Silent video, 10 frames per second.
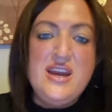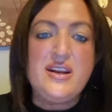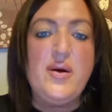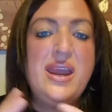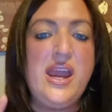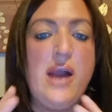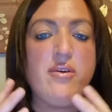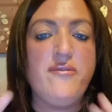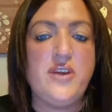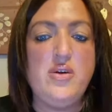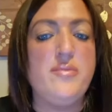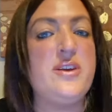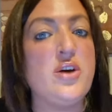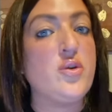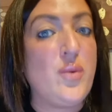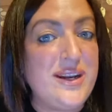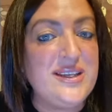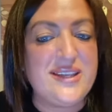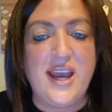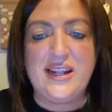Now here are a few of the other
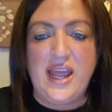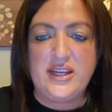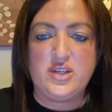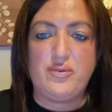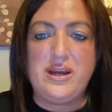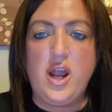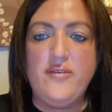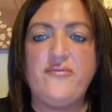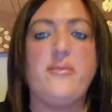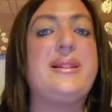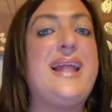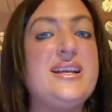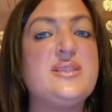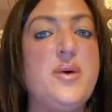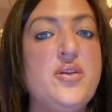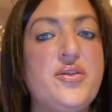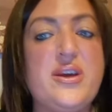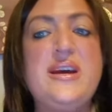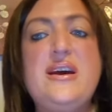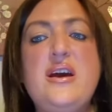winners that I'd like to reel off from last month
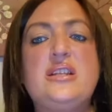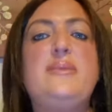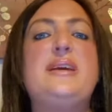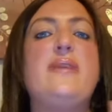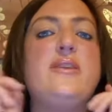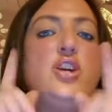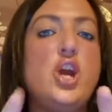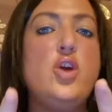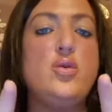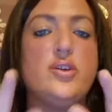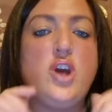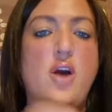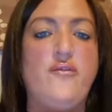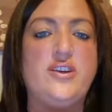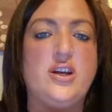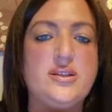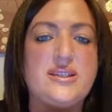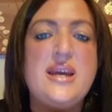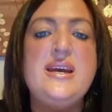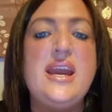to be giving you the
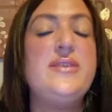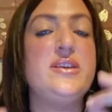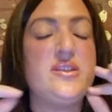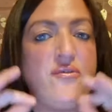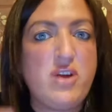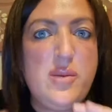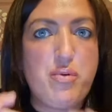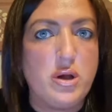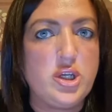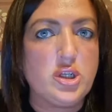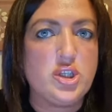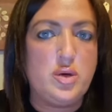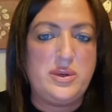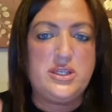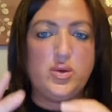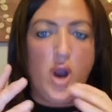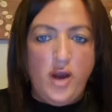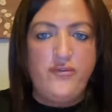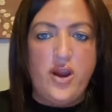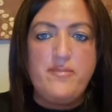confidence in this free product that we do
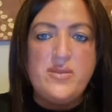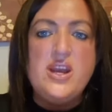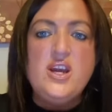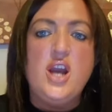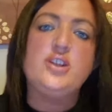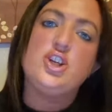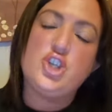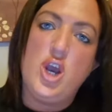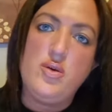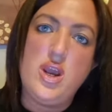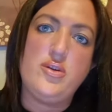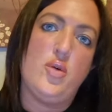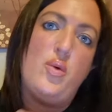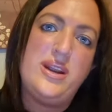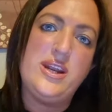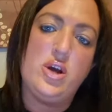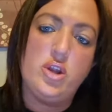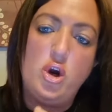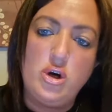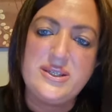offer and to show you that winning on
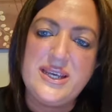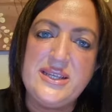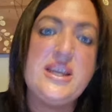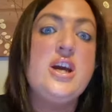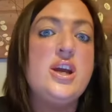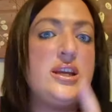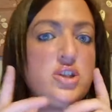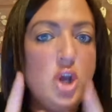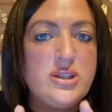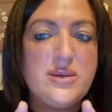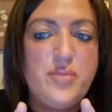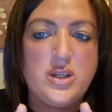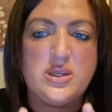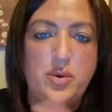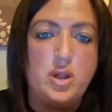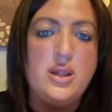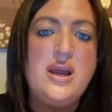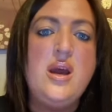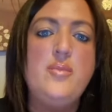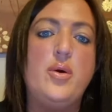the horses is not impossible,
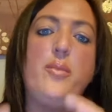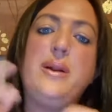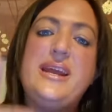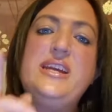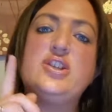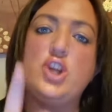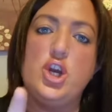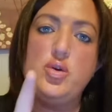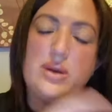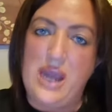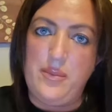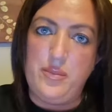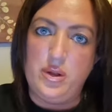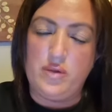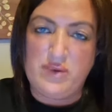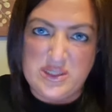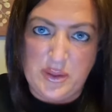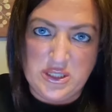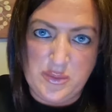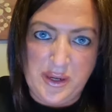but please do gamble
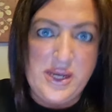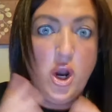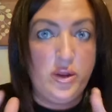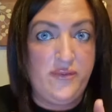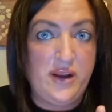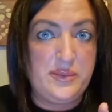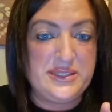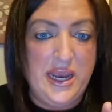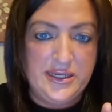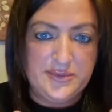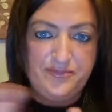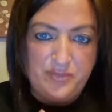responsibly on the flip side.